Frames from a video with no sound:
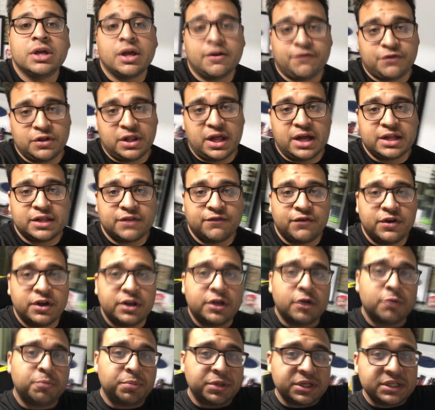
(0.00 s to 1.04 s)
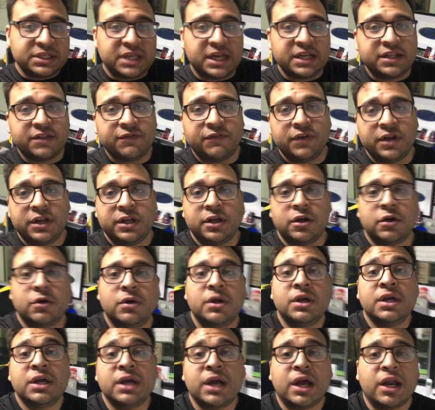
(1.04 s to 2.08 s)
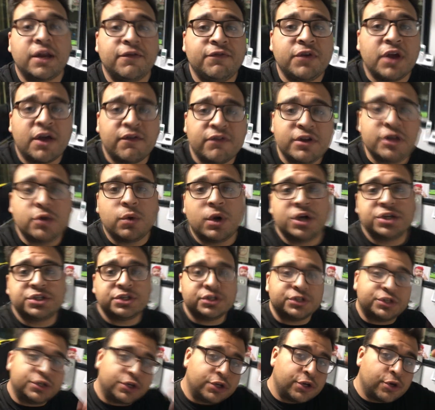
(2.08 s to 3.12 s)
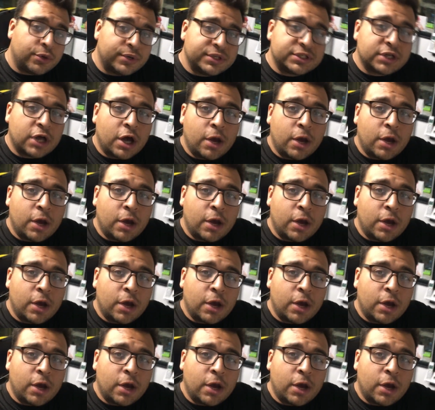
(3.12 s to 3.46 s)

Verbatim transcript: If you like the video, please like the video. And if you have any questions, you can always